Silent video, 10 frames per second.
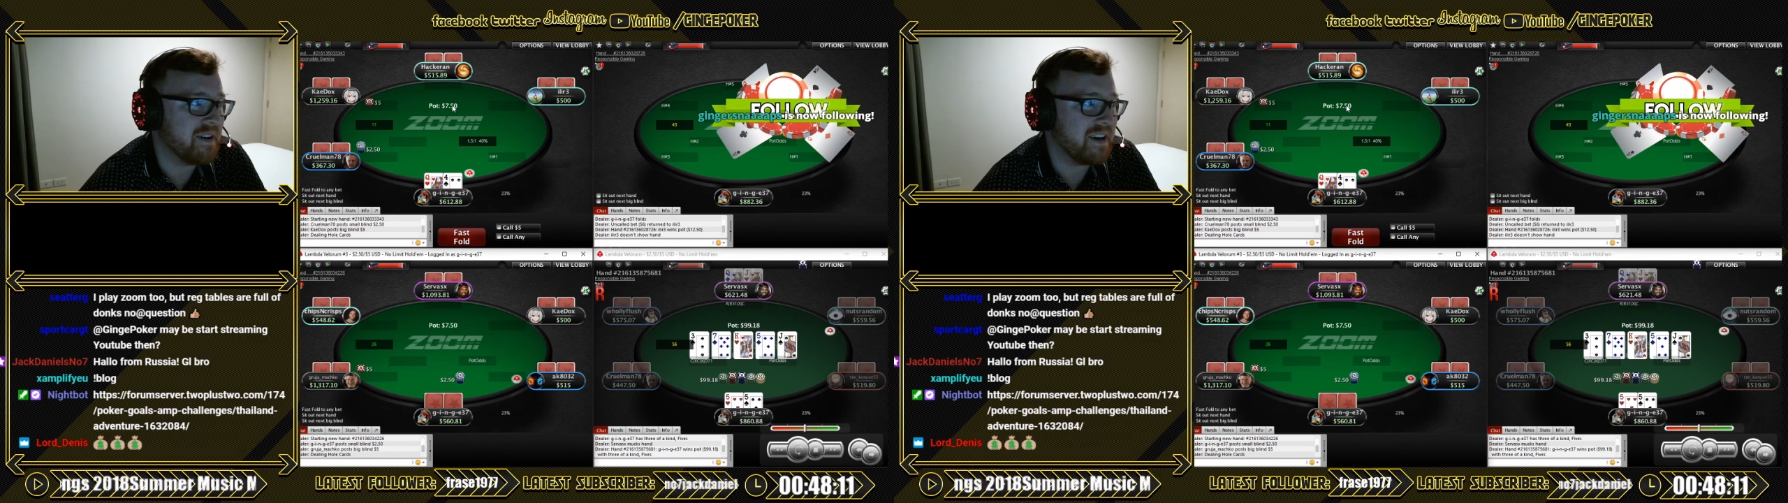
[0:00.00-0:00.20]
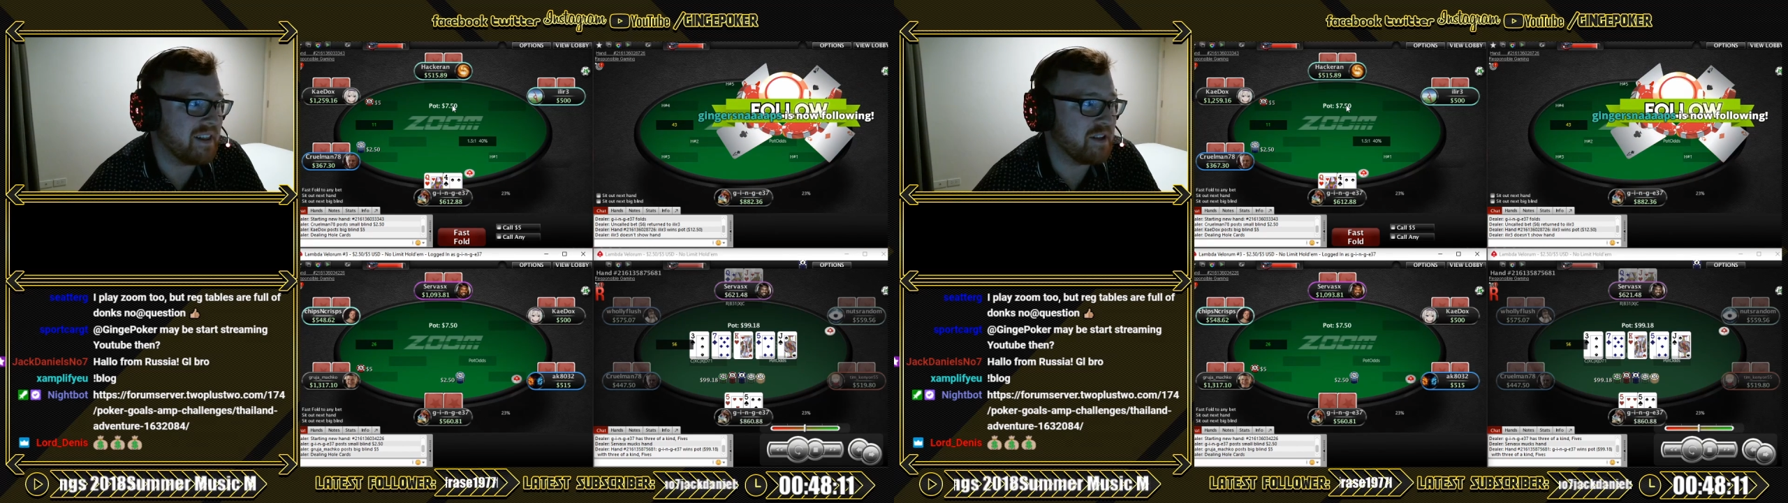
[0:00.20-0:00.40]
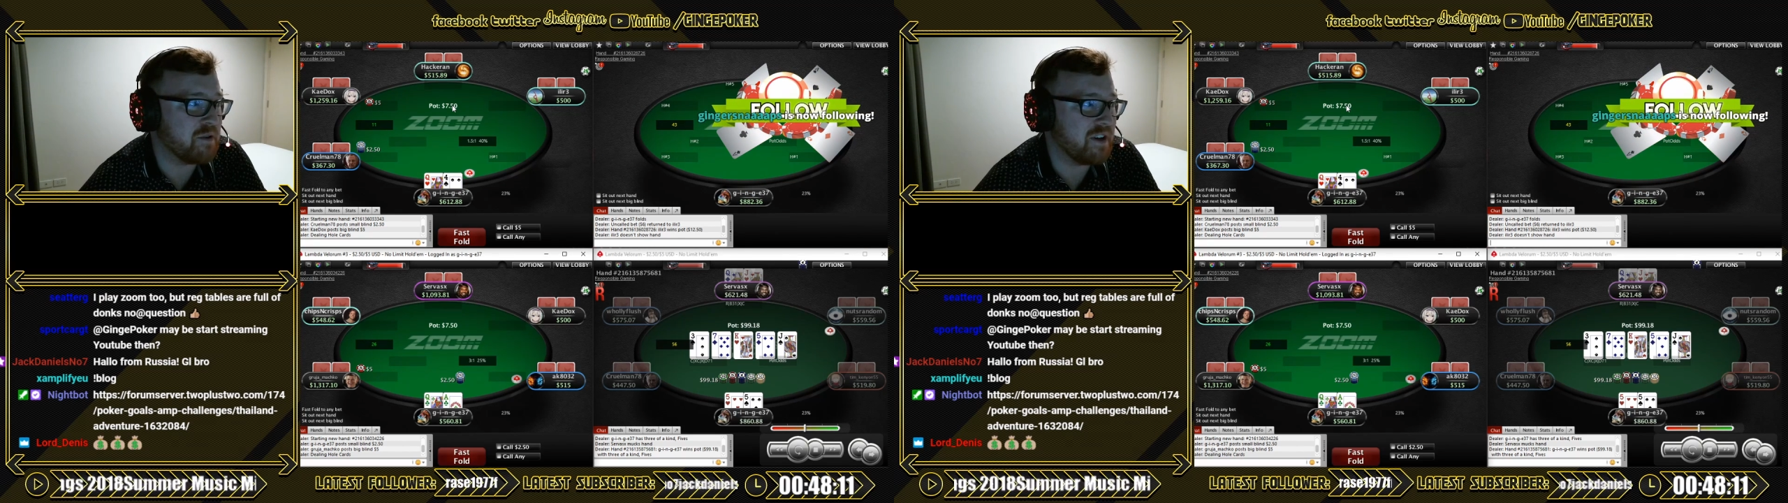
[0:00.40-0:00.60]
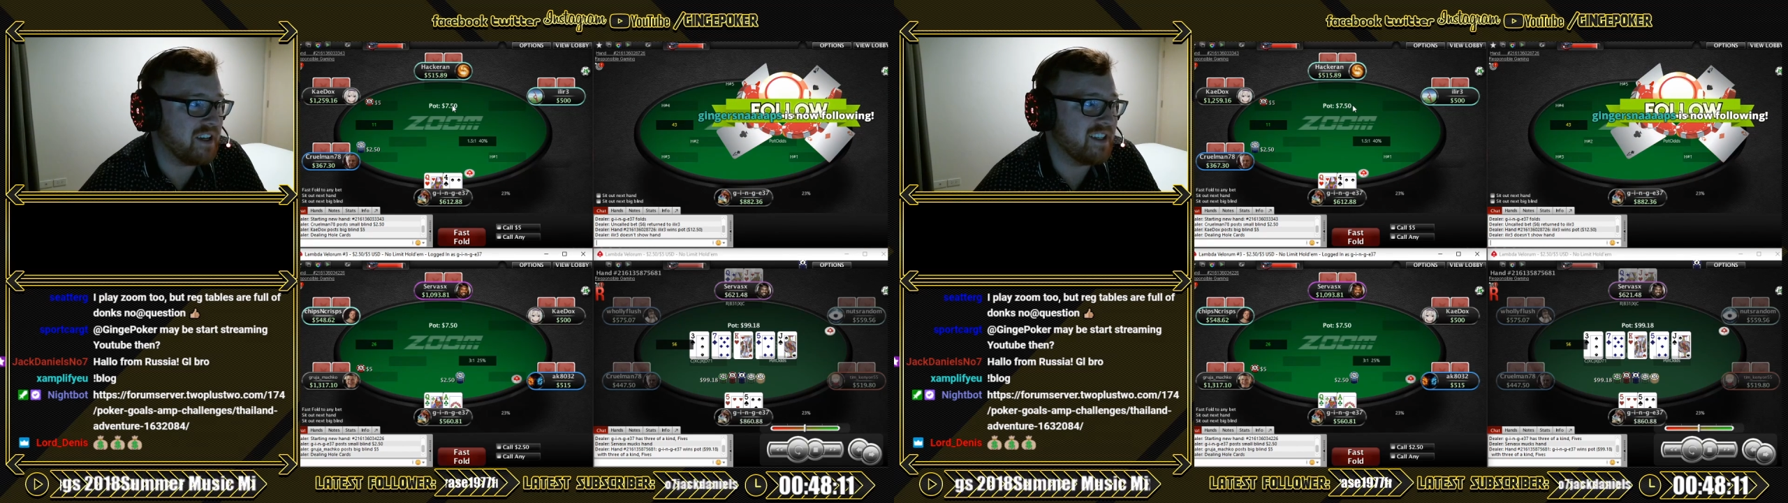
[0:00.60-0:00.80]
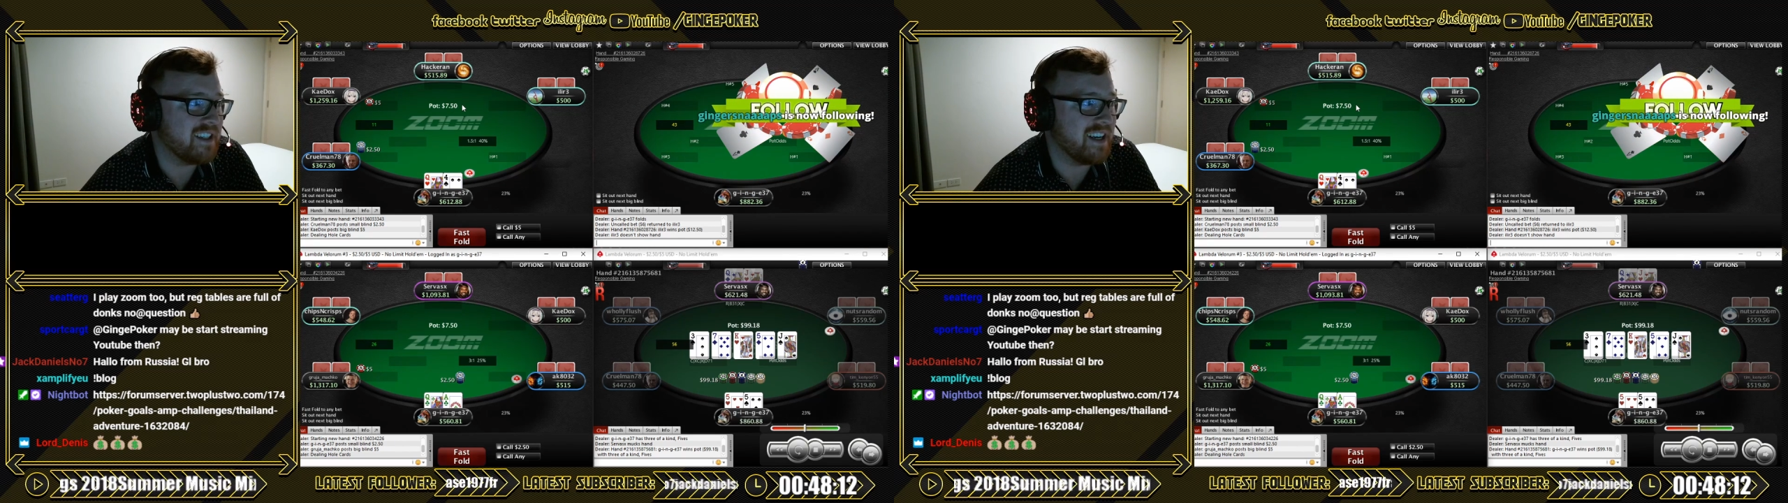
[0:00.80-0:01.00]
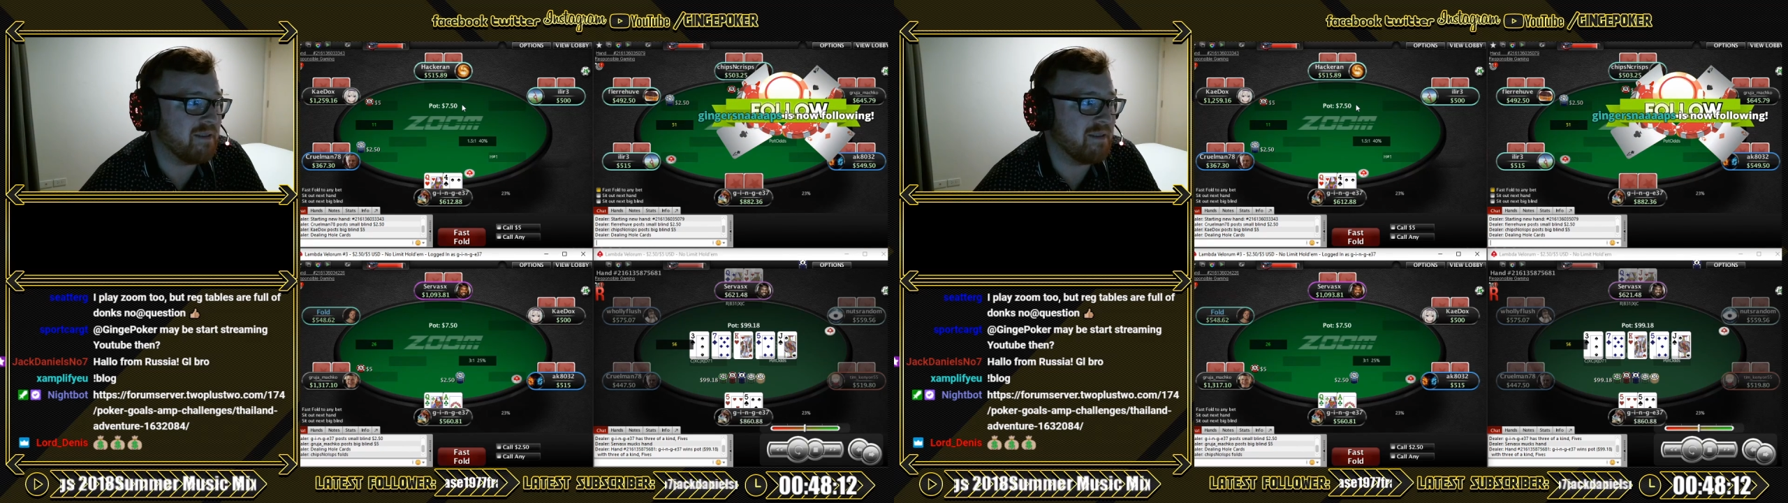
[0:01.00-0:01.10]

at the trees and I'm